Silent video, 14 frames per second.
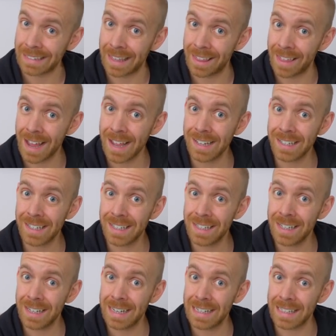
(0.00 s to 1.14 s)
that
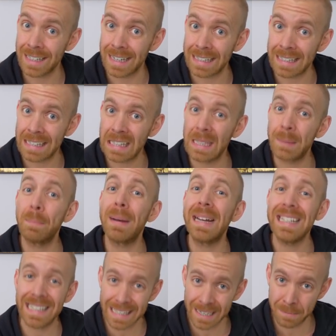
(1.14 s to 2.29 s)
is a
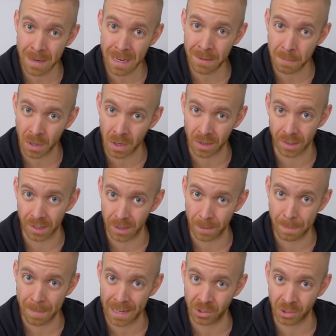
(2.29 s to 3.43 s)
spicy meatball there,
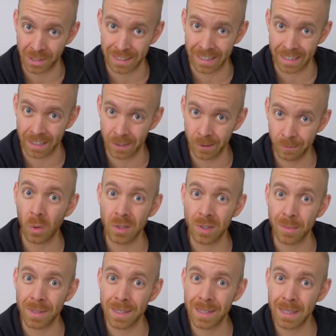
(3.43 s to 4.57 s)
Patrick Lange, or
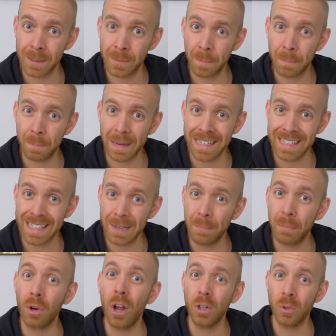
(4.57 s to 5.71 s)
some spicy
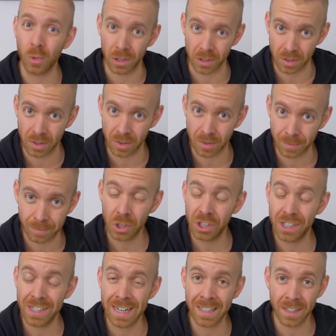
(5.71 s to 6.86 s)
bratwurst, or
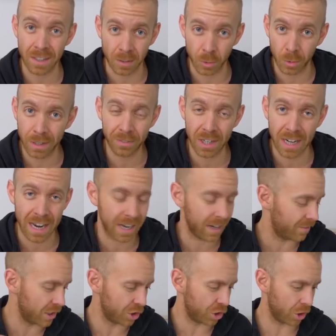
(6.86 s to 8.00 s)
schnitzel, whatever you
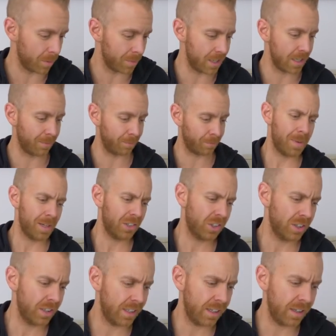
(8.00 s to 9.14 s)
have in Germany. I'm
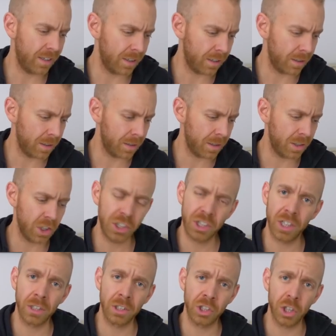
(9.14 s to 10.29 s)
actually a good
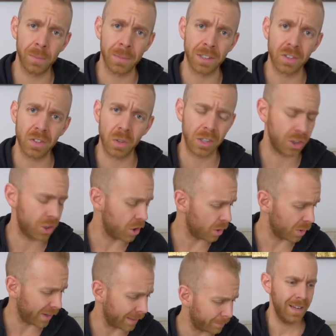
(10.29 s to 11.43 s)
chunk German, so I should
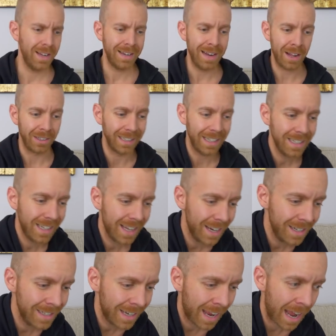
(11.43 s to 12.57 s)
know that. Now, let's get
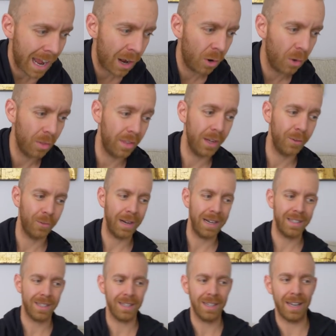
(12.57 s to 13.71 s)
into how they
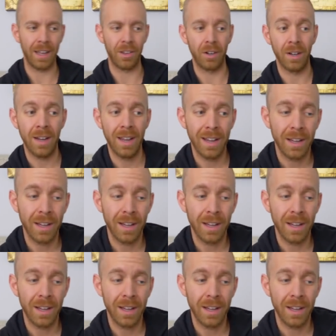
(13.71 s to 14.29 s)
race together.